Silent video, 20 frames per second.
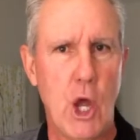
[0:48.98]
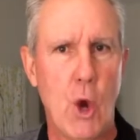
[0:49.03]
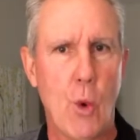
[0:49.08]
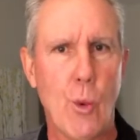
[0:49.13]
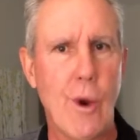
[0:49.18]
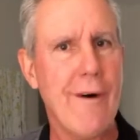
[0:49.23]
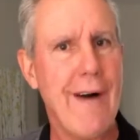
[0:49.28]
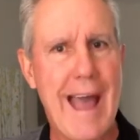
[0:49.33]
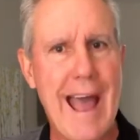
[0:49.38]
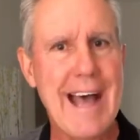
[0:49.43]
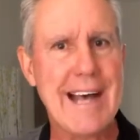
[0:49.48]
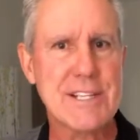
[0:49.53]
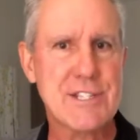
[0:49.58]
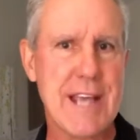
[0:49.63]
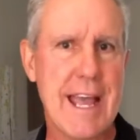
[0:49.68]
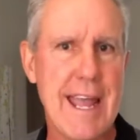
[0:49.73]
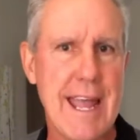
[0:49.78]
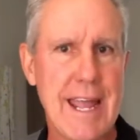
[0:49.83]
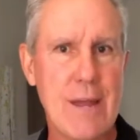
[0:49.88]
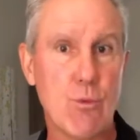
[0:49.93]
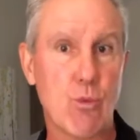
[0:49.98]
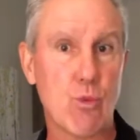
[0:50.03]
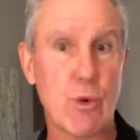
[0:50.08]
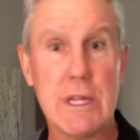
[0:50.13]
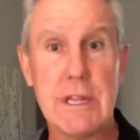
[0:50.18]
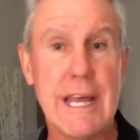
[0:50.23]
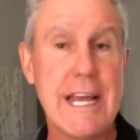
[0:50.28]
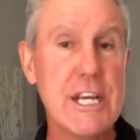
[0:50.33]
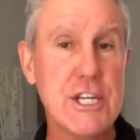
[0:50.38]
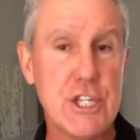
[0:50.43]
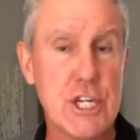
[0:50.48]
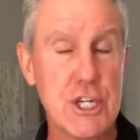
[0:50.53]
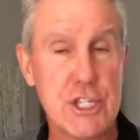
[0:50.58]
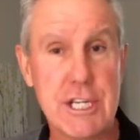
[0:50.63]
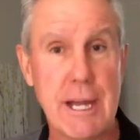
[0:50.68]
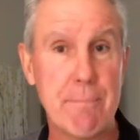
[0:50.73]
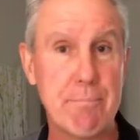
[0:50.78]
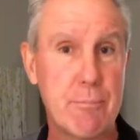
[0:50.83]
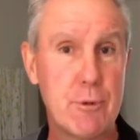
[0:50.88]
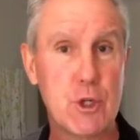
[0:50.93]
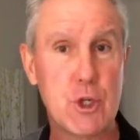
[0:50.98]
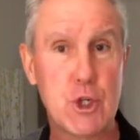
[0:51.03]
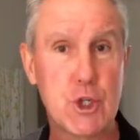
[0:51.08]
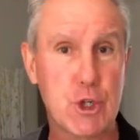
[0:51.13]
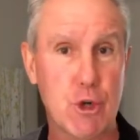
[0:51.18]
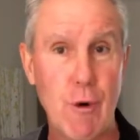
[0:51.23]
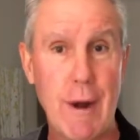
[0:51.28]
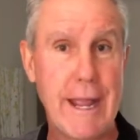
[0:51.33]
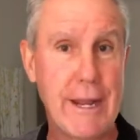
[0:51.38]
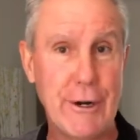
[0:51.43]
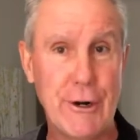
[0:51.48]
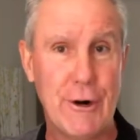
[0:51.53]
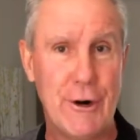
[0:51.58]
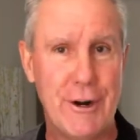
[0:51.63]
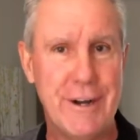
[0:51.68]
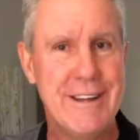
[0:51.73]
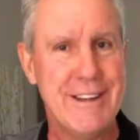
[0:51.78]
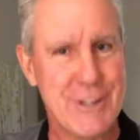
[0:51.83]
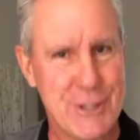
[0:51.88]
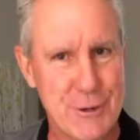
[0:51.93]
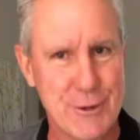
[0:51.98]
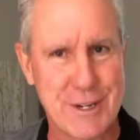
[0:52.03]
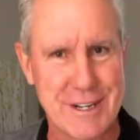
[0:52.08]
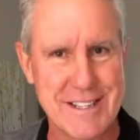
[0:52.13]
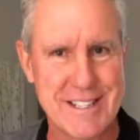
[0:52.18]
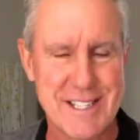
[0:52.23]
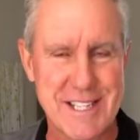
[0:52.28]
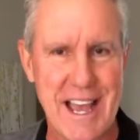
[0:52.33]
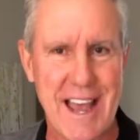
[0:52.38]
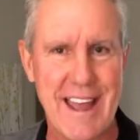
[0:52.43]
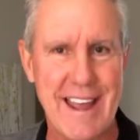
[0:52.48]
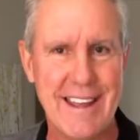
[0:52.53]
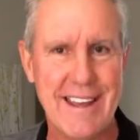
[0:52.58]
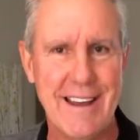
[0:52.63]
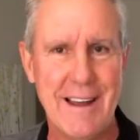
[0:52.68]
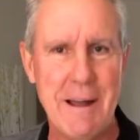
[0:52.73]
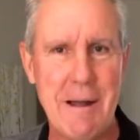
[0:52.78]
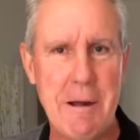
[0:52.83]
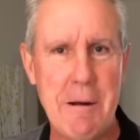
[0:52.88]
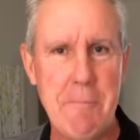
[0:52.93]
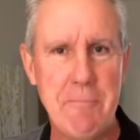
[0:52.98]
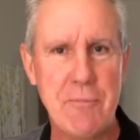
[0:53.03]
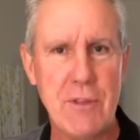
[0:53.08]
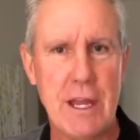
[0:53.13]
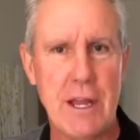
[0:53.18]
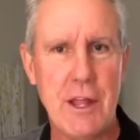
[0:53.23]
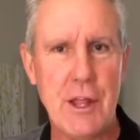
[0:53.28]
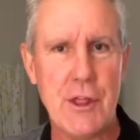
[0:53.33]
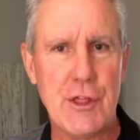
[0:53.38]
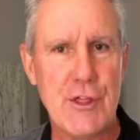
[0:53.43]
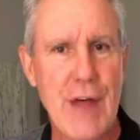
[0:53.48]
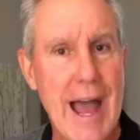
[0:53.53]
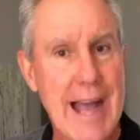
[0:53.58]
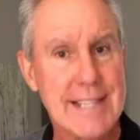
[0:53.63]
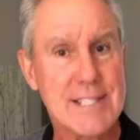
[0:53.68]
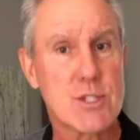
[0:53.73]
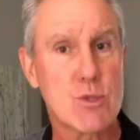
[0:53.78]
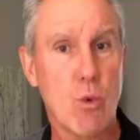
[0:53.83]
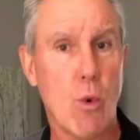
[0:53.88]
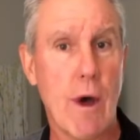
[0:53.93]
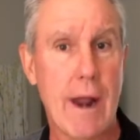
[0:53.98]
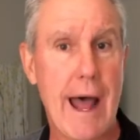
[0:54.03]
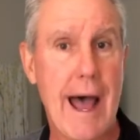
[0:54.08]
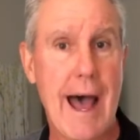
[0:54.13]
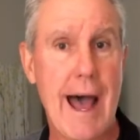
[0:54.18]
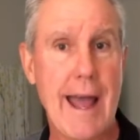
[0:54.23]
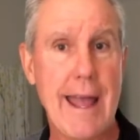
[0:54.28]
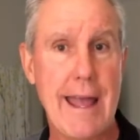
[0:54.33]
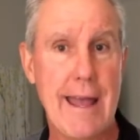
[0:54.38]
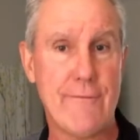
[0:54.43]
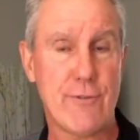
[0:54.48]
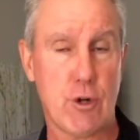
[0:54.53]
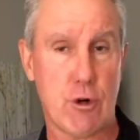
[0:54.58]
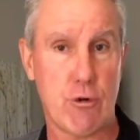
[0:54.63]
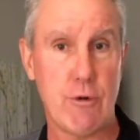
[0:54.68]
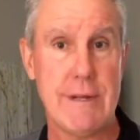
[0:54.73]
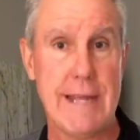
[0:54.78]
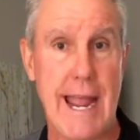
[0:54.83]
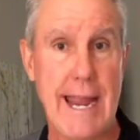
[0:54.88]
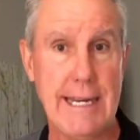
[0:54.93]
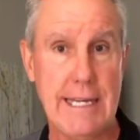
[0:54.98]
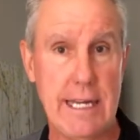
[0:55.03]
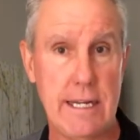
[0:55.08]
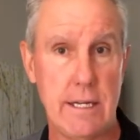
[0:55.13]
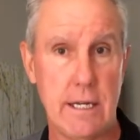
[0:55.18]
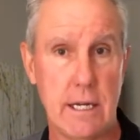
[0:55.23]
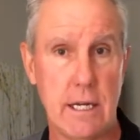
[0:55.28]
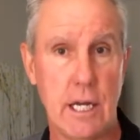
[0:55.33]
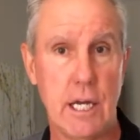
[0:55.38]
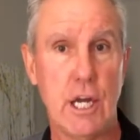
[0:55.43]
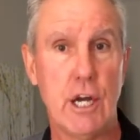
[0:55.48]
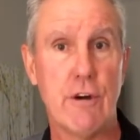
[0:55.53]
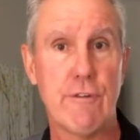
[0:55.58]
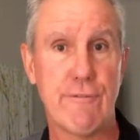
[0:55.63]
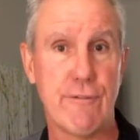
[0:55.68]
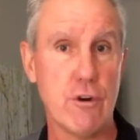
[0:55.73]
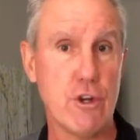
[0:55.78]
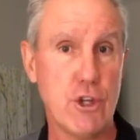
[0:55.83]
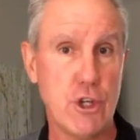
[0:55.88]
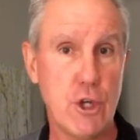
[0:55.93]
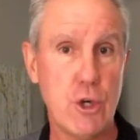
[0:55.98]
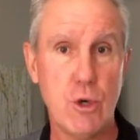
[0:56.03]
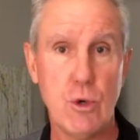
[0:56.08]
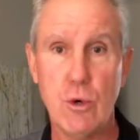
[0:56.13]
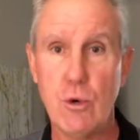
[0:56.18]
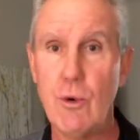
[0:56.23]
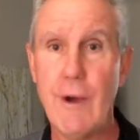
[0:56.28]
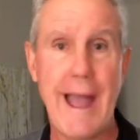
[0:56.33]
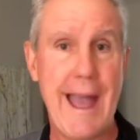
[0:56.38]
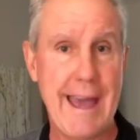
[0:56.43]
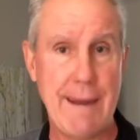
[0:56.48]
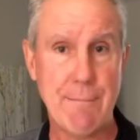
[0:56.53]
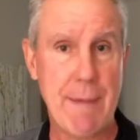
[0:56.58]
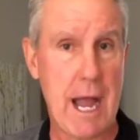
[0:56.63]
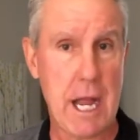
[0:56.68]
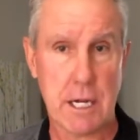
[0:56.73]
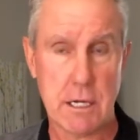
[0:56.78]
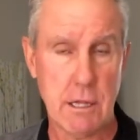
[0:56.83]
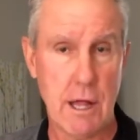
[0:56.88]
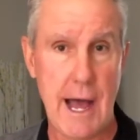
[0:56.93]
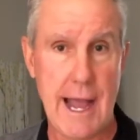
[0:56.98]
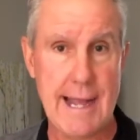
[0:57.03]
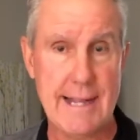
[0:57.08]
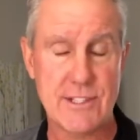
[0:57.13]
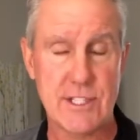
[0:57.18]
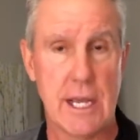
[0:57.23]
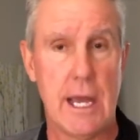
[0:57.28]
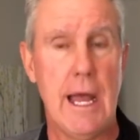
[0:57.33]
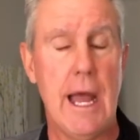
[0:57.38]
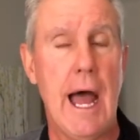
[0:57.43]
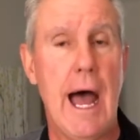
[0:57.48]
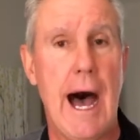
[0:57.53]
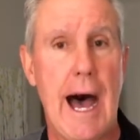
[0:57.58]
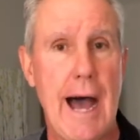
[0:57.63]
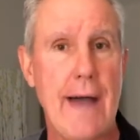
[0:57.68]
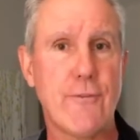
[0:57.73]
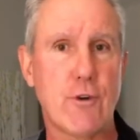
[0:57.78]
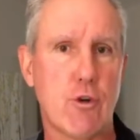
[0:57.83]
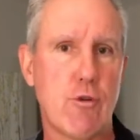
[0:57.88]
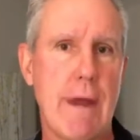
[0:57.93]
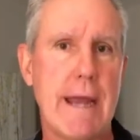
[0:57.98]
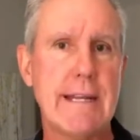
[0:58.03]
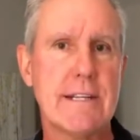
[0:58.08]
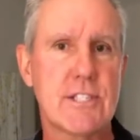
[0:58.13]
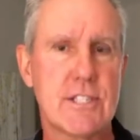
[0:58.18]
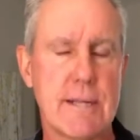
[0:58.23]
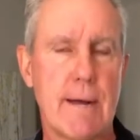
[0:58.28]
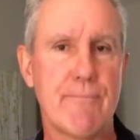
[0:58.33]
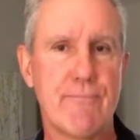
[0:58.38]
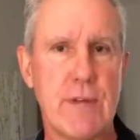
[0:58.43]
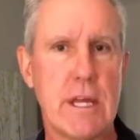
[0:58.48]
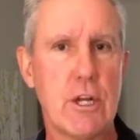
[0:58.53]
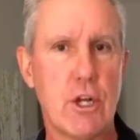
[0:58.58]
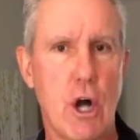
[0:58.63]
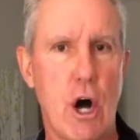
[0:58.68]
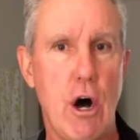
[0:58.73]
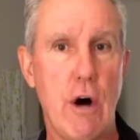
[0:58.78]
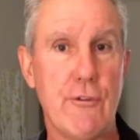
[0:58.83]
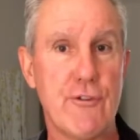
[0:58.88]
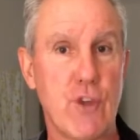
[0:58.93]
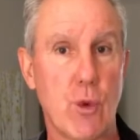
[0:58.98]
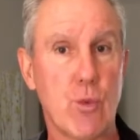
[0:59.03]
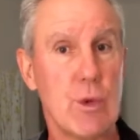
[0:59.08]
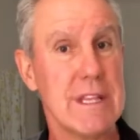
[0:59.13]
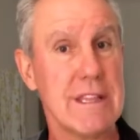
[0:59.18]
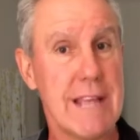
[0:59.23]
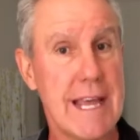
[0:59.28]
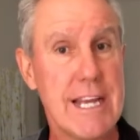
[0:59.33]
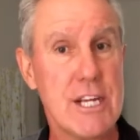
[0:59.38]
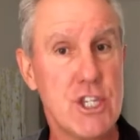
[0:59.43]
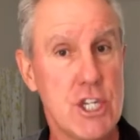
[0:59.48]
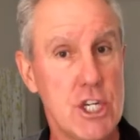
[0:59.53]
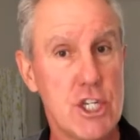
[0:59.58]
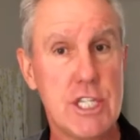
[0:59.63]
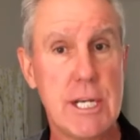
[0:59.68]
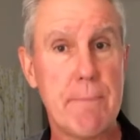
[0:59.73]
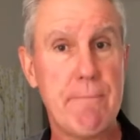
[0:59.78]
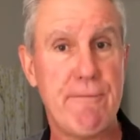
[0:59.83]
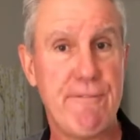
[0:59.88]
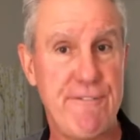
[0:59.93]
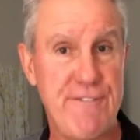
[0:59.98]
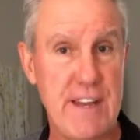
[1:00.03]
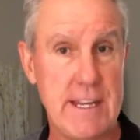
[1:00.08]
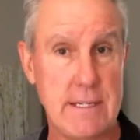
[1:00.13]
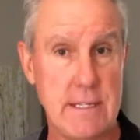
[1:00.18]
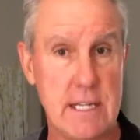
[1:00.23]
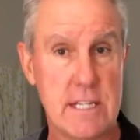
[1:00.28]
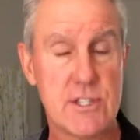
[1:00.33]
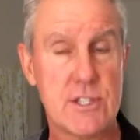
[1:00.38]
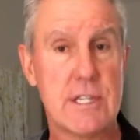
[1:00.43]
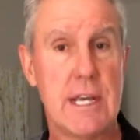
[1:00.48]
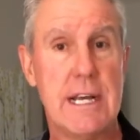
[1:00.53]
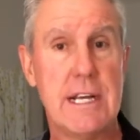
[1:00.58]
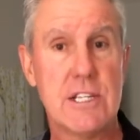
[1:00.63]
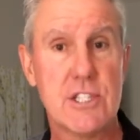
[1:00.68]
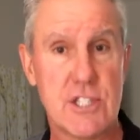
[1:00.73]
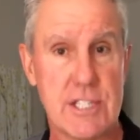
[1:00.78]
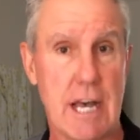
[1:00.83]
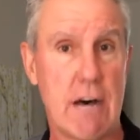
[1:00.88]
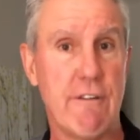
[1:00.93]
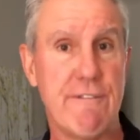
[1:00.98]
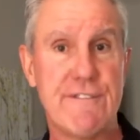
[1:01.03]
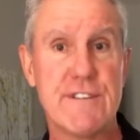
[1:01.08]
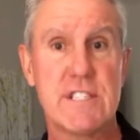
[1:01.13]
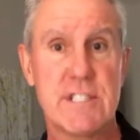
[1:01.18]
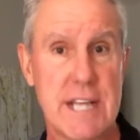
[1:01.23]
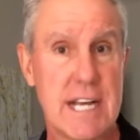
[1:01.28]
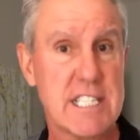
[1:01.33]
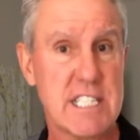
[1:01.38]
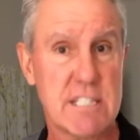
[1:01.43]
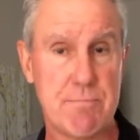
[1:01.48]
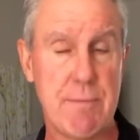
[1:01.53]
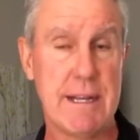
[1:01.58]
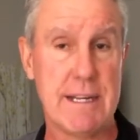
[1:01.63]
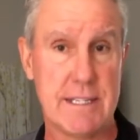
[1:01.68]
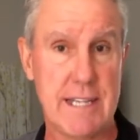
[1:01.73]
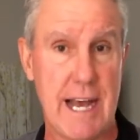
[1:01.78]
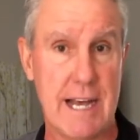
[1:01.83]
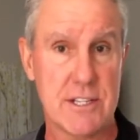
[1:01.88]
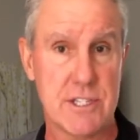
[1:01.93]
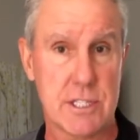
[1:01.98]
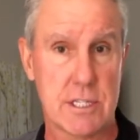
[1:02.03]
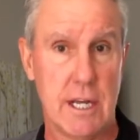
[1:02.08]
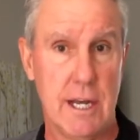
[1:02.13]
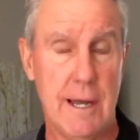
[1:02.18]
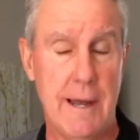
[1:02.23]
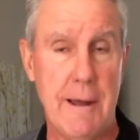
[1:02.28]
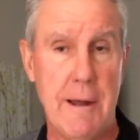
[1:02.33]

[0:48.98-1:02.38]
Well, as a relationship trainer, you could say, that's what I have created for you and my clients. I've created something called the Relationship Fitness Self-Assessment Test.